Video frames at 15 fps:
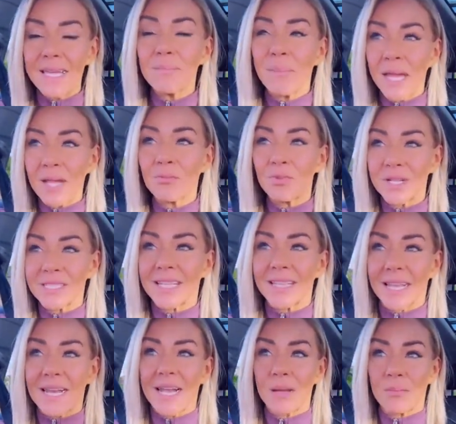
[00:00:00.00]
the main
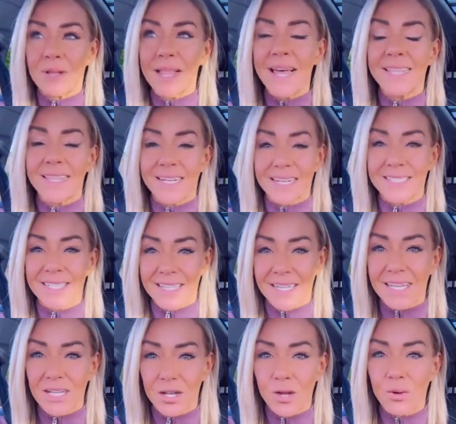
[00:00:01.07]
reason that I am glad that I
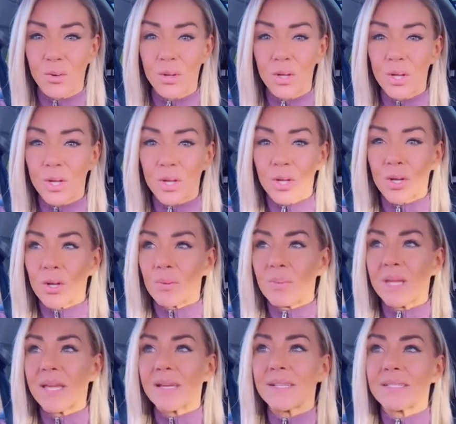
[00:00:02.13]
did keto
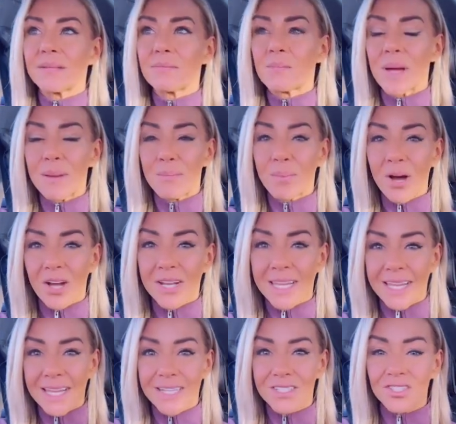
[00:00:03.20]
because my
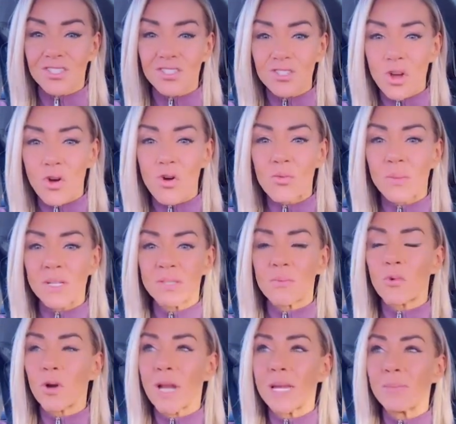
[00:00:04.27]
body is so
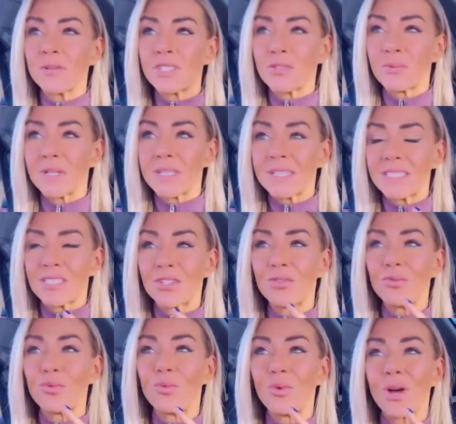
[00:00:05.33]
much more able to
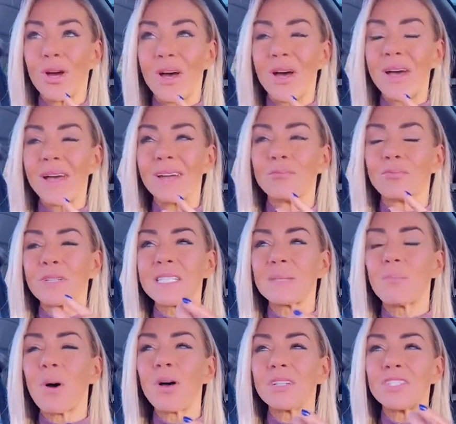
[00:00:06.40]
to
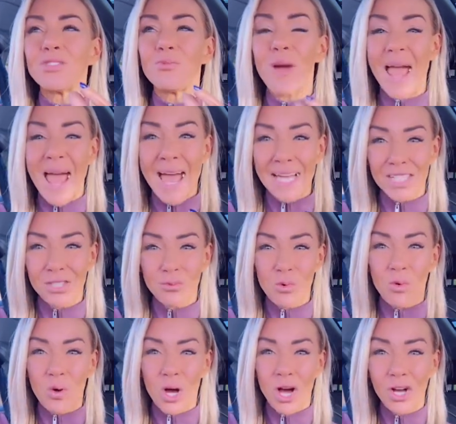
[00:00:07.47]
respond to
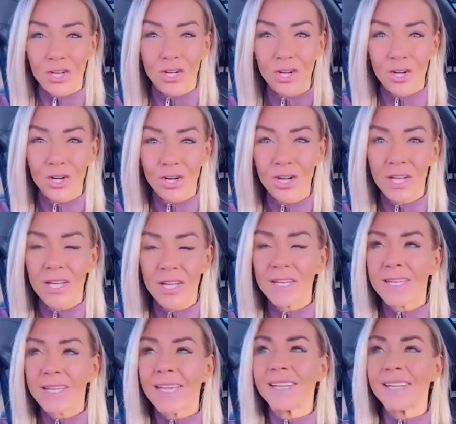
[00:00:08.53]
actual hunger
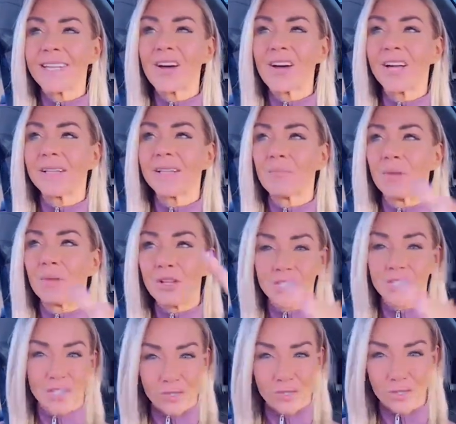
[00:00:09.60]
and not
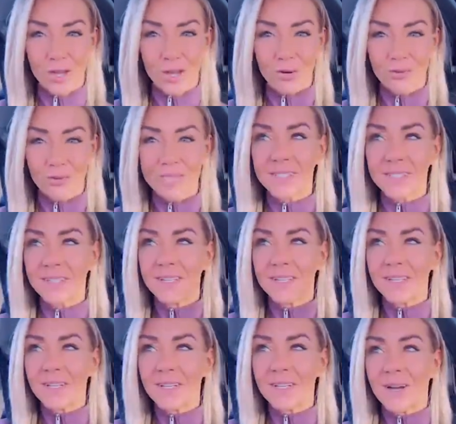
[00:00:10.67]
blood sugar lows,
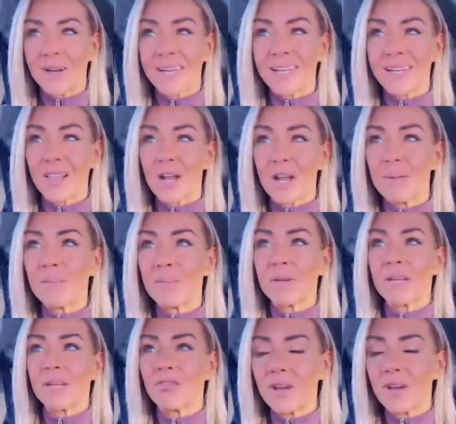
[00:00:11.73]
right? A lot of
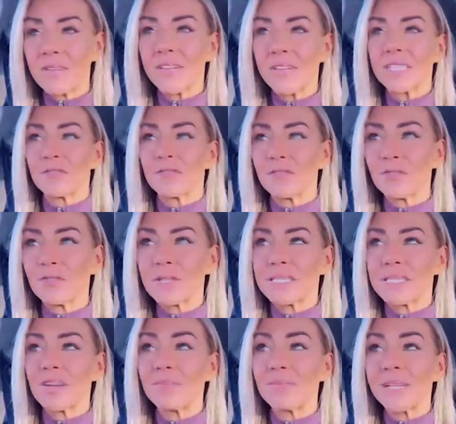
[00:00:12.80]
people get cravings for food
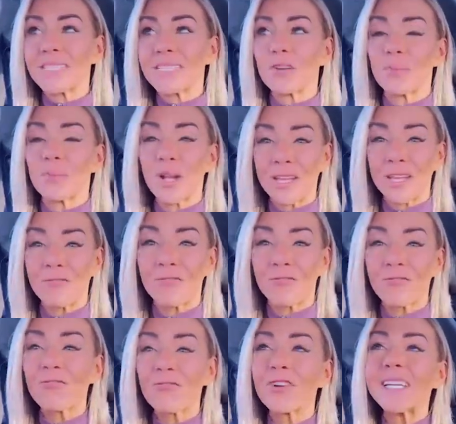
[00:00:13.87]
and stuff because their body
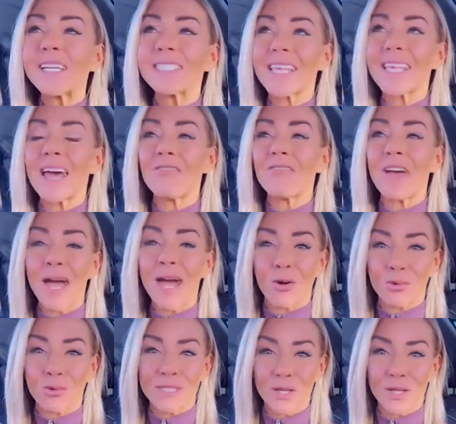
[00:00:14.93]
freaks the F
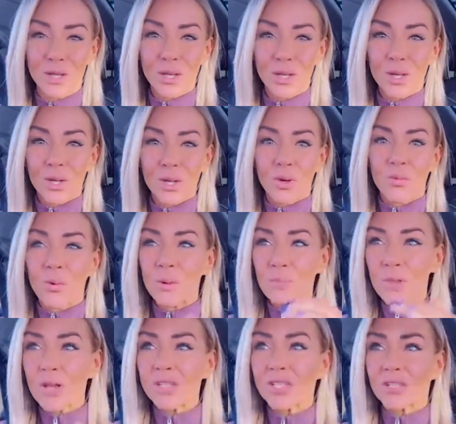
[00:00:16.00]
out
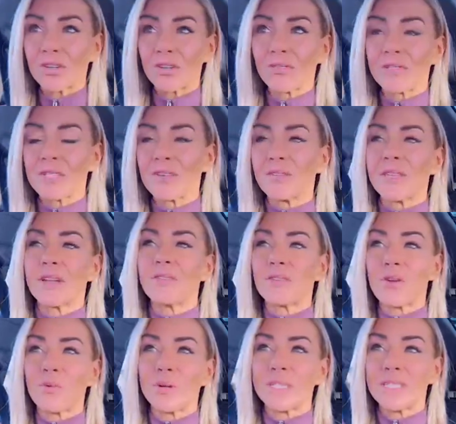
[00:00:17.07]
when blood sugar goes low and they
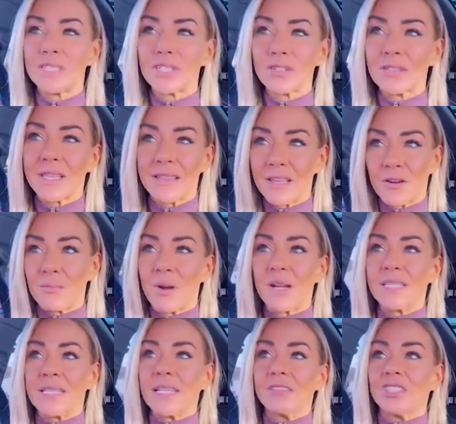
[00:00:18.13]
don't know what to do. Their
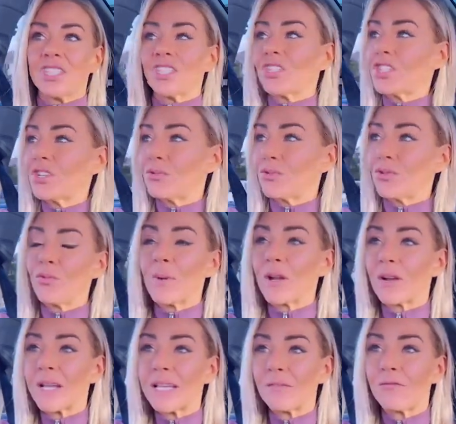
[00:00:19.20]
body's like, shoot, you
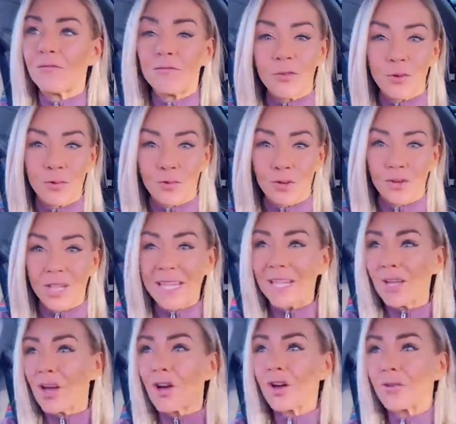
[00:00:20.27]
better eat food,
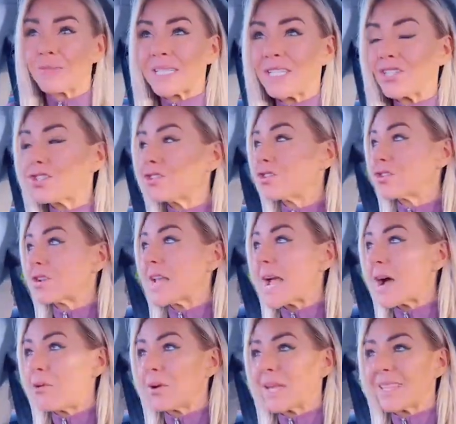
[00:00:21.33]
eat carbs, eat sugar
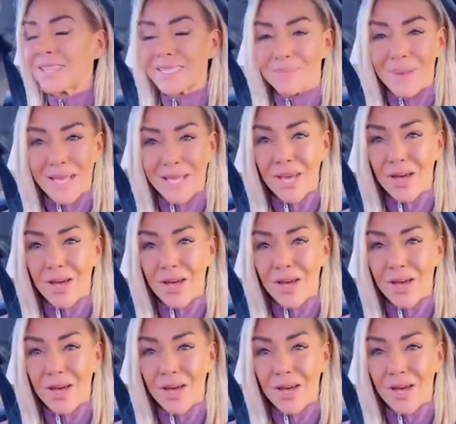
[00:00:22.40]
now and get this